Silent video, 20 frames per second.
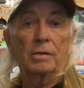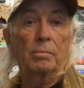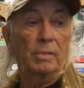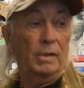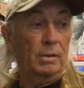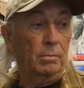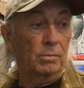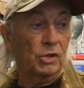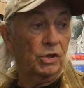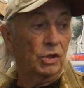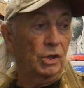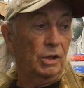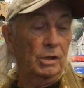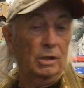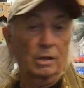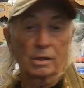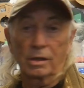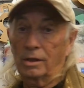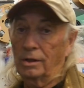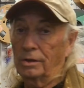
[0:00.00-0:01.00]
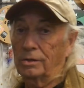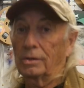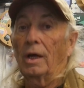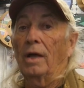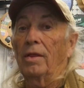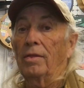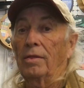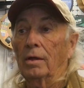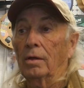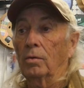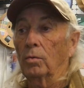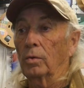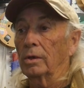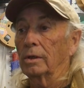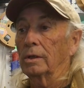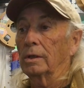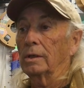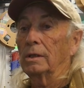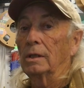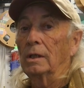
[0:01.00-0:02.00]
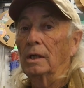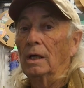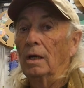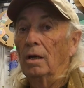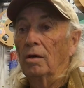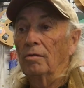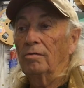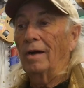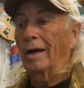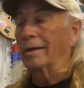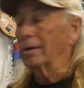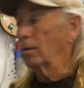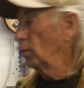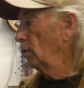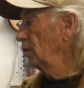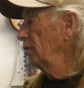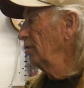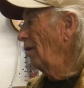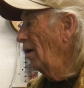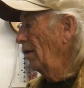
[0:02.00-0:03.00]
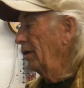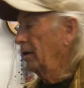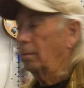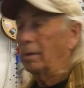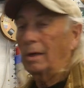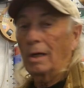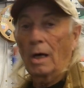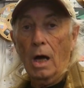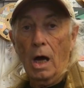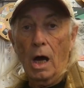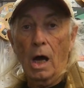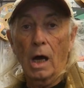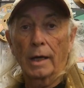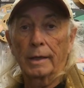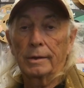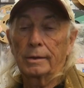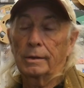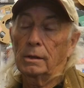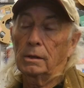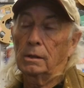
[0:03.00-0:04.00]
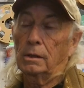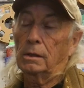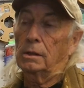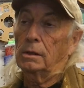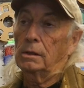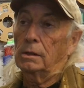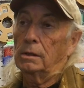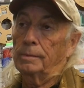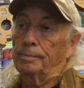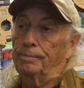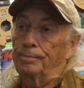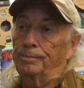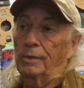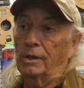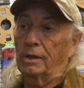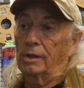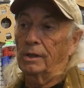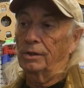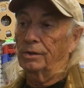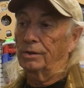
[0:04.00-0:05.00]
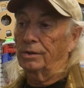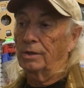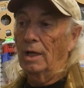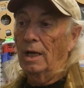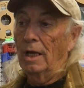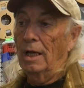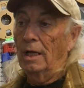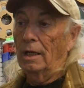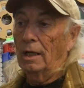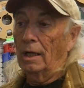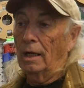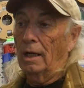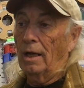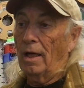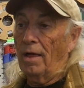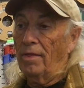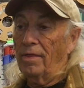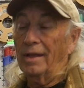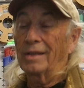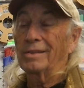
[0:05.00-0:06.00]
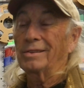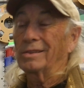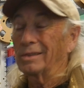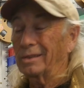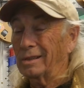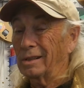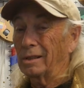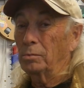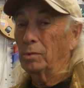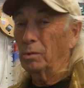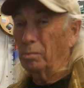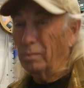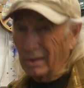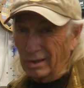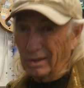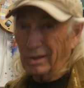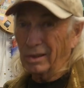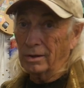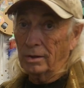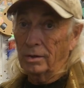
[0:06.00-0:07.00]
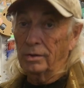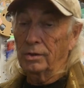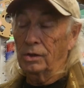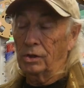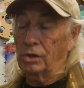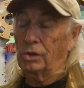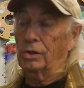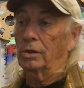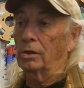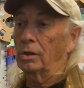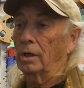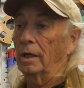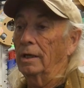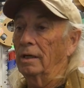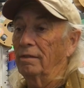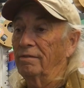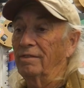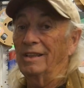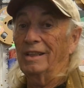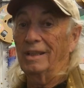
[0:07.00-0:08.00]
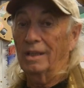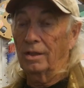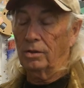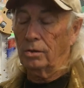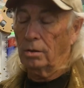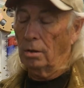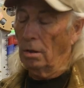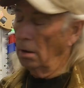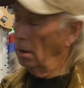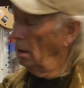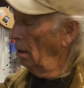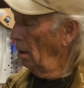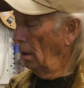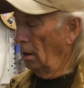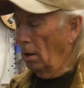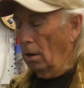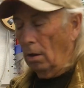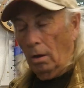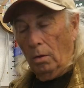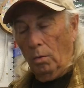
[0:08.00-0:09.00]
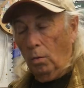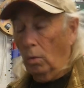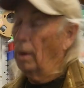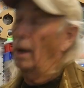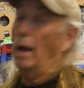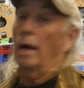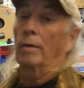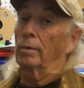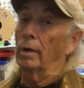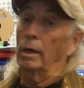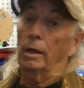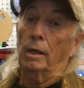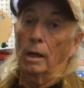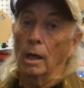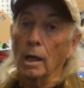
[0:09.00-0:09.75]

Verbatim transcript: the big machine in because I think we're going to find that we're falling behind uh, because uh, I think it's just going to be busier this year. And if it is, we're not ready.